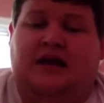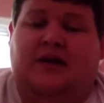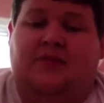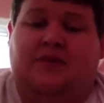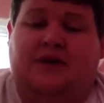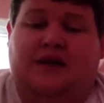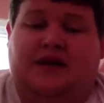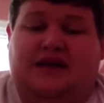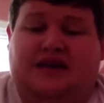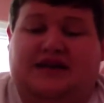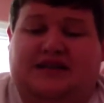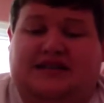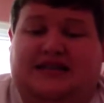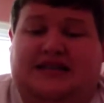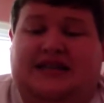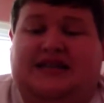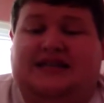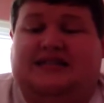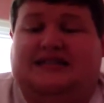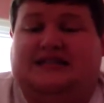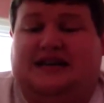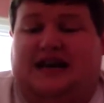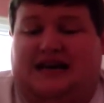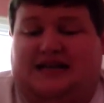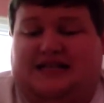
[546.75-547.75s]
because he
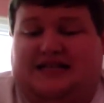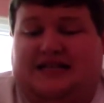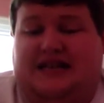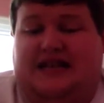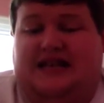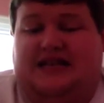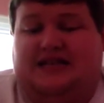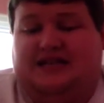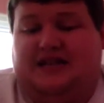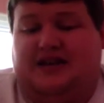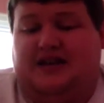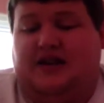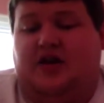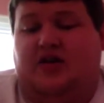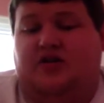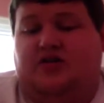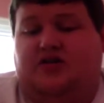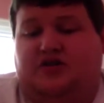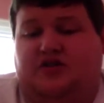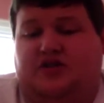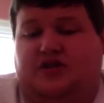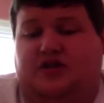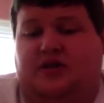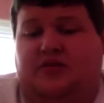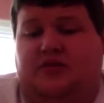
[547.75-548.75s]
decides that he is going to go
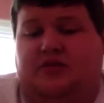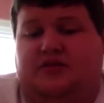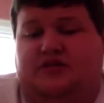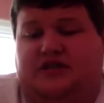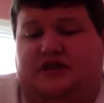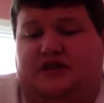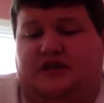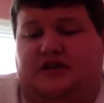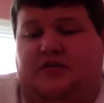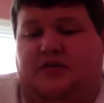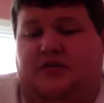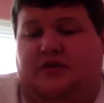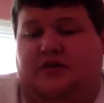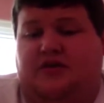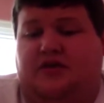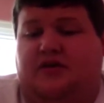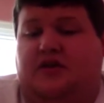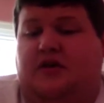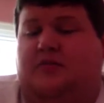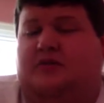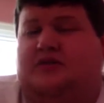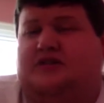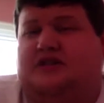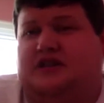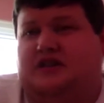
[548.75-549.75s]
to the WCW. The
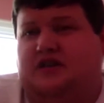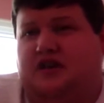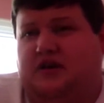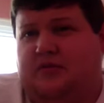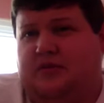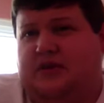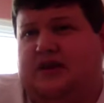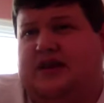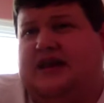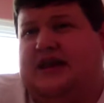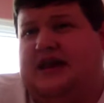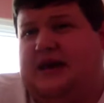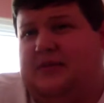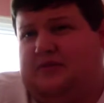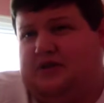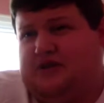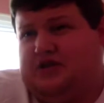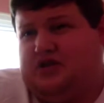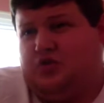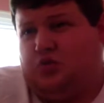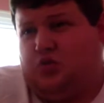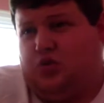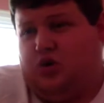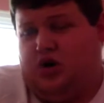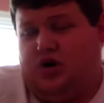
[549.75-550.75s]
WCW kept
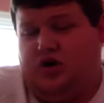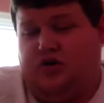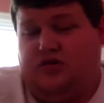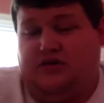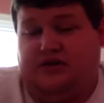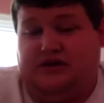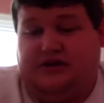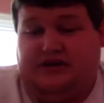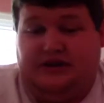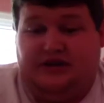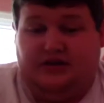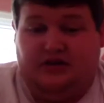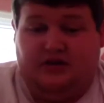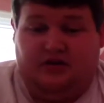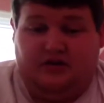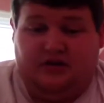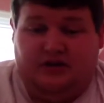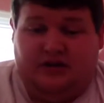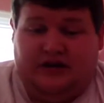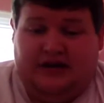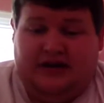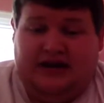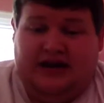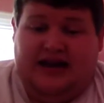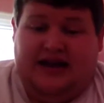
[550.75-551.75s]
its word on the deal
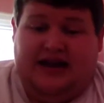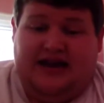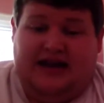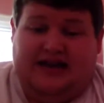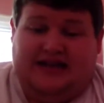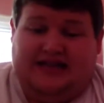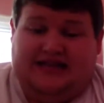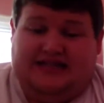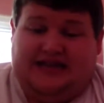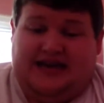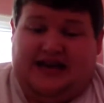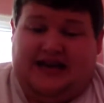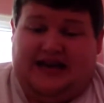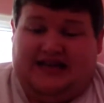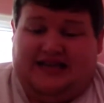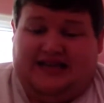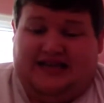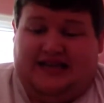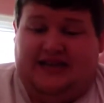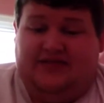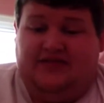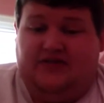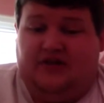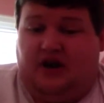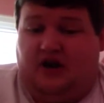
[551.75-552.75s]
and decided to
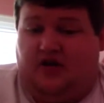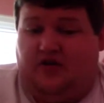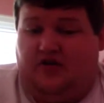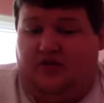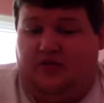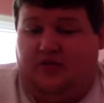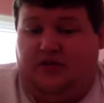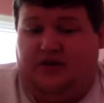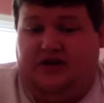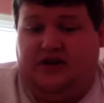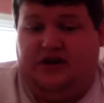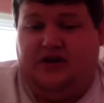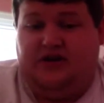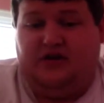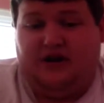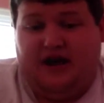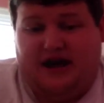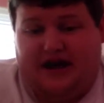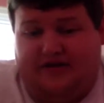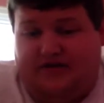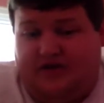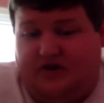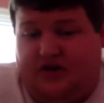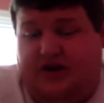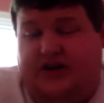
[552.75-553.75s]
even offer him the deal
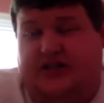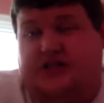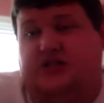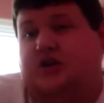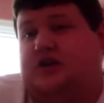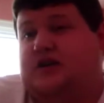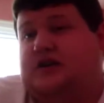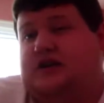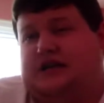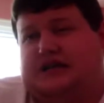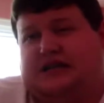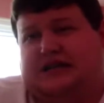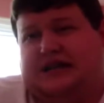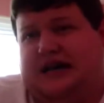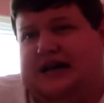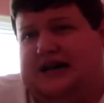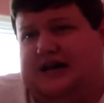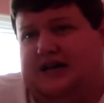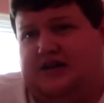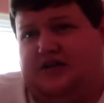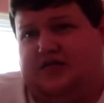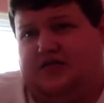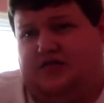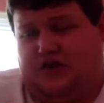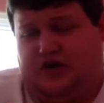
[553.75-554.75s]
after he
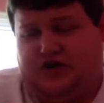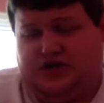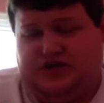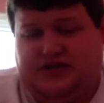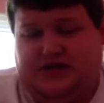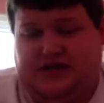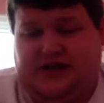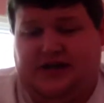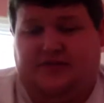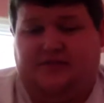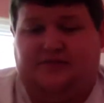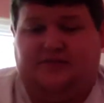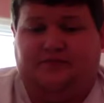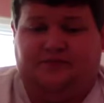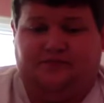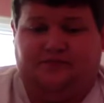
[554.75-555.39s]
declined it the first time.